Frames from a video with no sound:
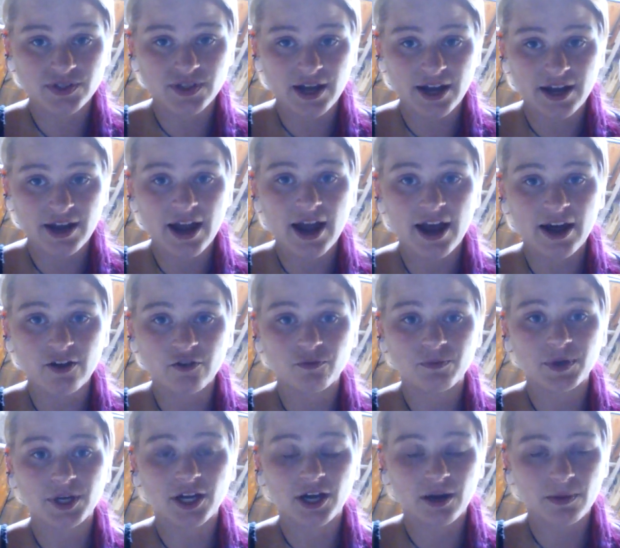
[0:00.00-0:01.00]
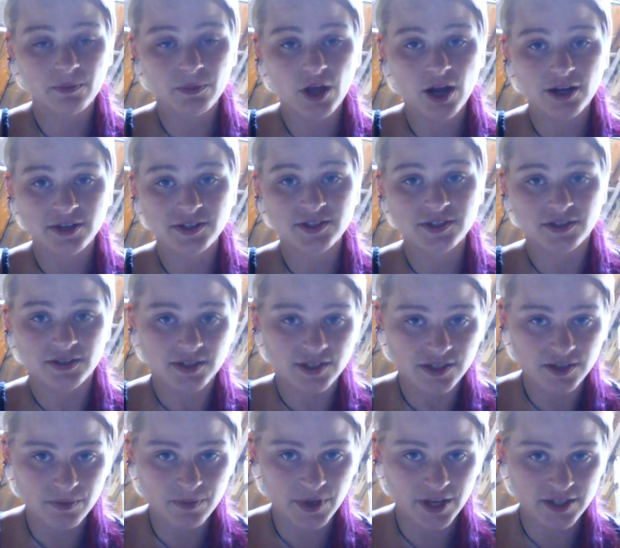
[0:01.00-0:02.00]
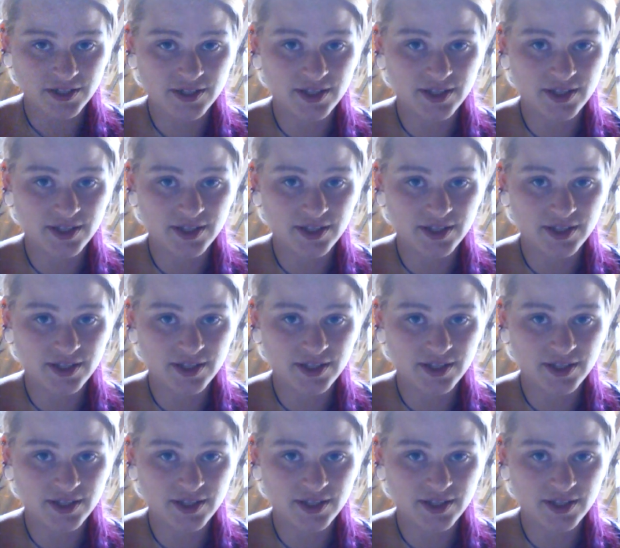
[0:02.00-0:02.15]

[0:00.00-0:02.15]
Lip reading: that have become lost in this abyss,